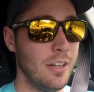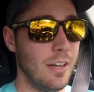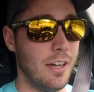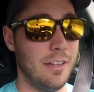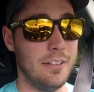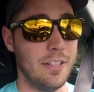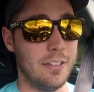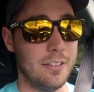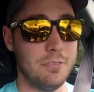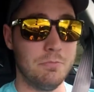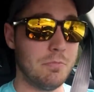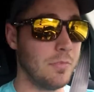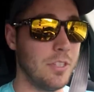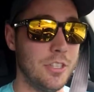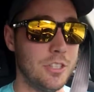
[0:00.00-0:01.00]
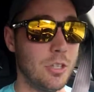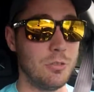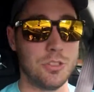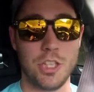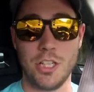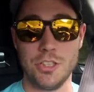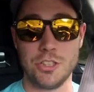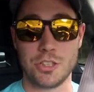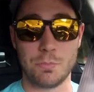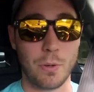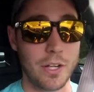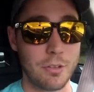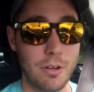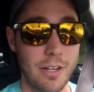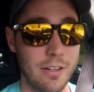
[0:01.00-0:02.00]
and then you don't change your
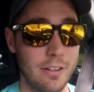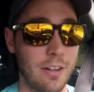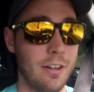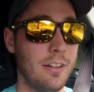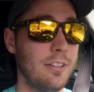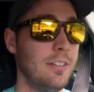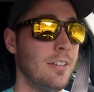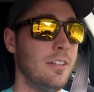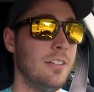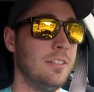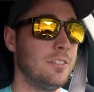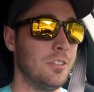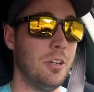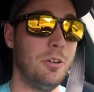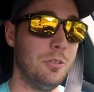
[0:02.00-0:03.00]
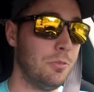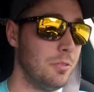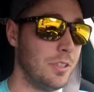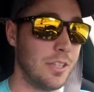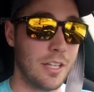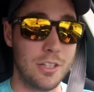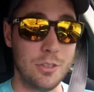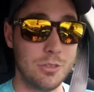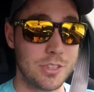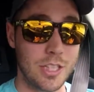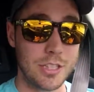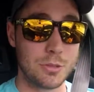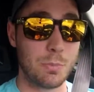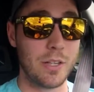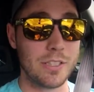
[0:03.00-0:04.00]
spring rate at all. So you get a new set
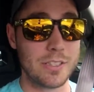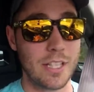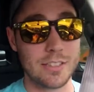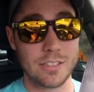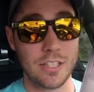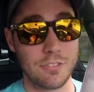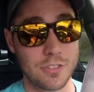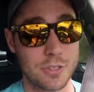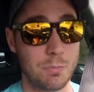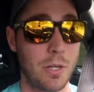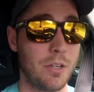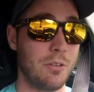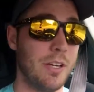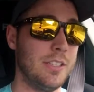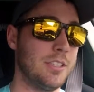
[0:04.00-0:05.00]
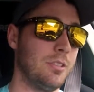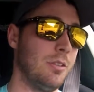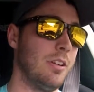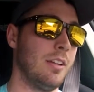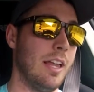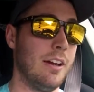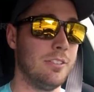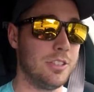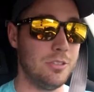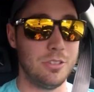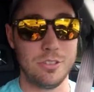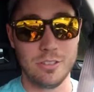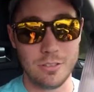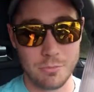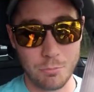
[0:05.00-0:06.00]
of springs. It has a different spring rate, so it allows you
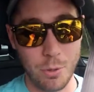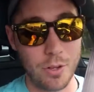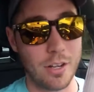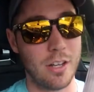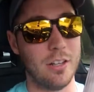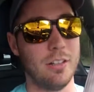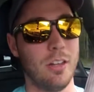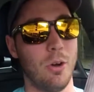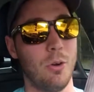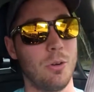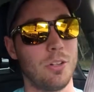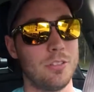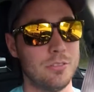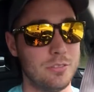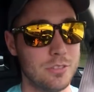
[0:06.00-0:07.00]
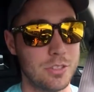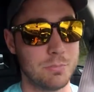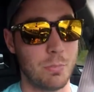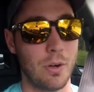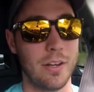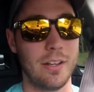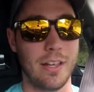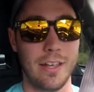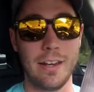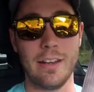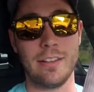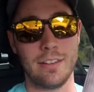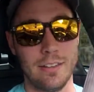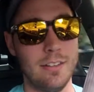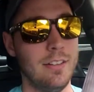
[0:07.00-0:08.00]
to put a lower spring in it.
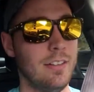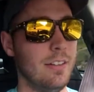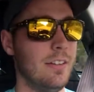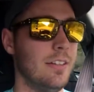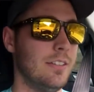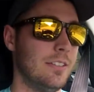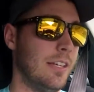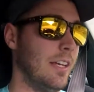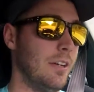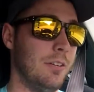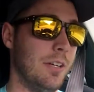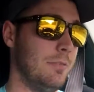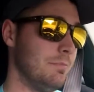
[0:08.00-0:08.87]
Anyway,